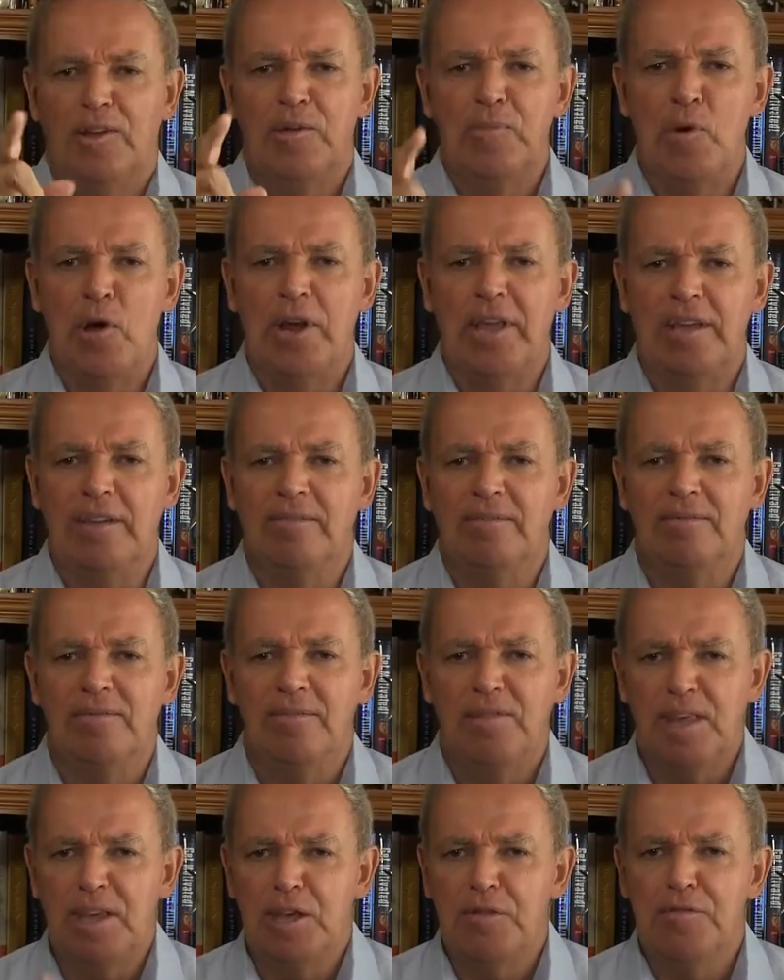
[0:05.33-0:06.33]
Good morning.
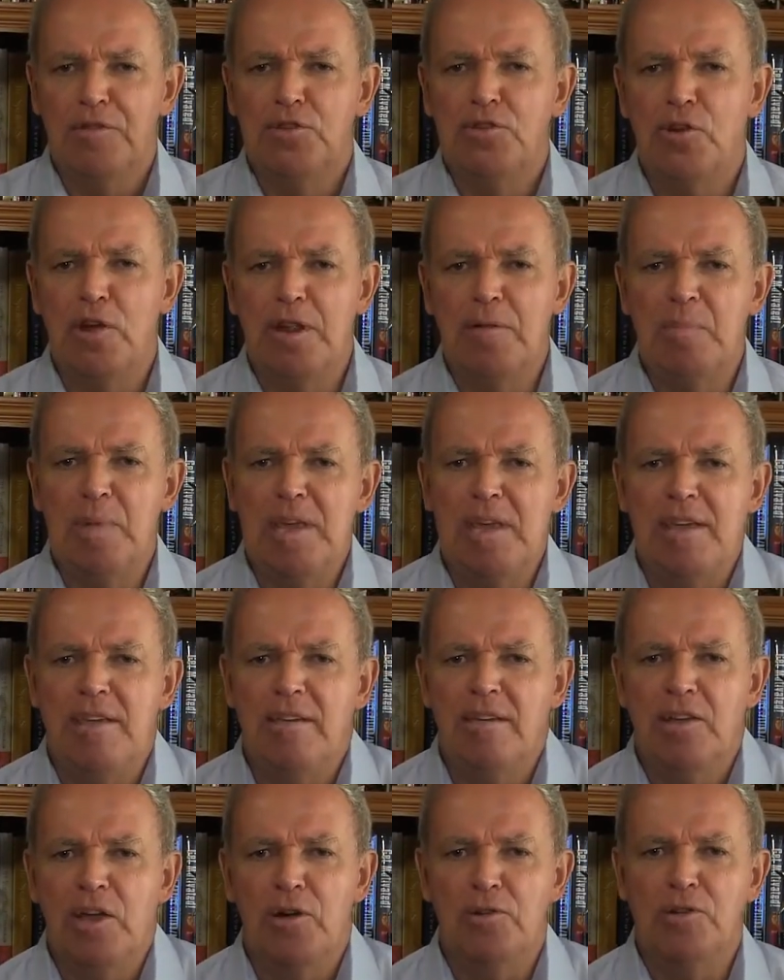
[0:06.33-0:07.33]
Thank you for joining
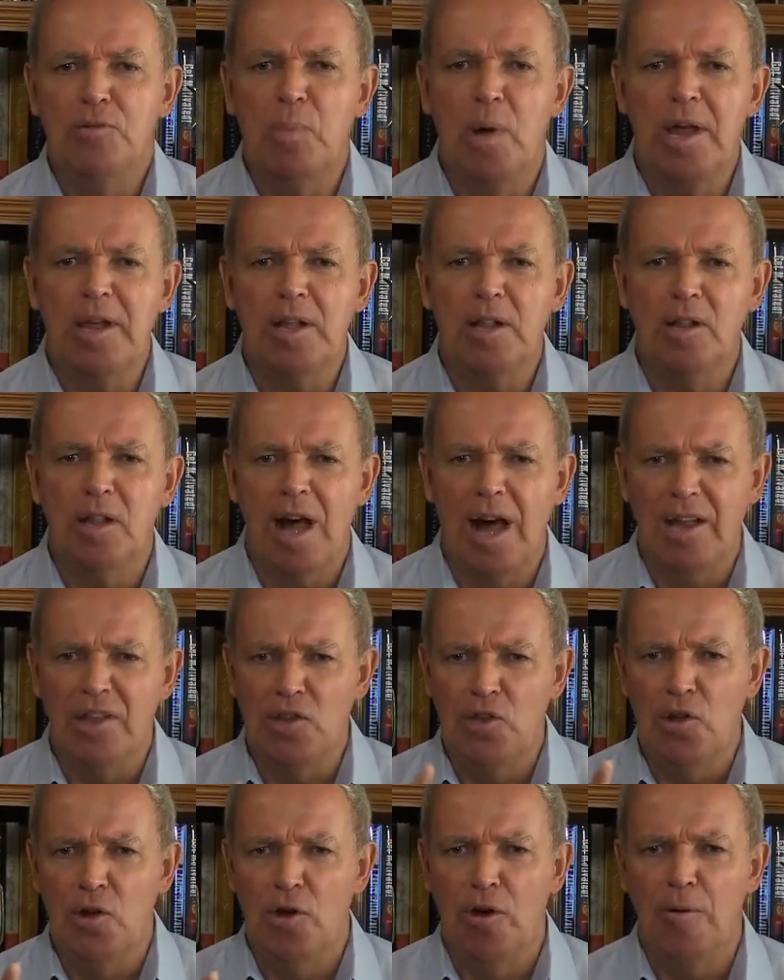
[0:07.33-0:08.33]
me, Coach Michael,
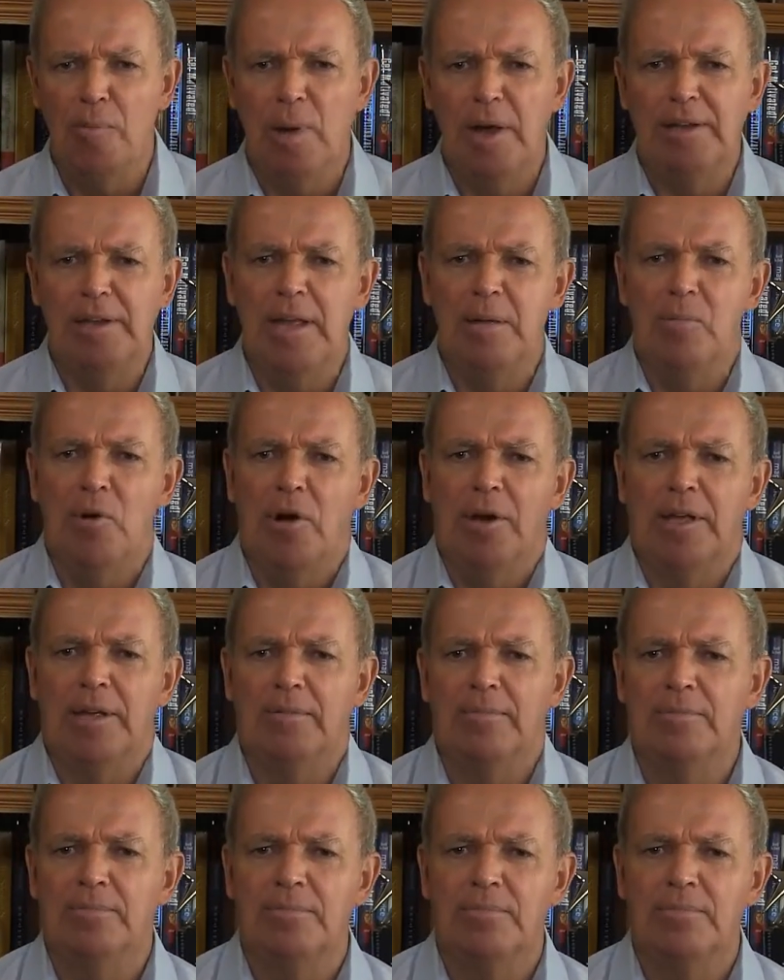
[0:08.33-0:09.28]
on your Monday morning.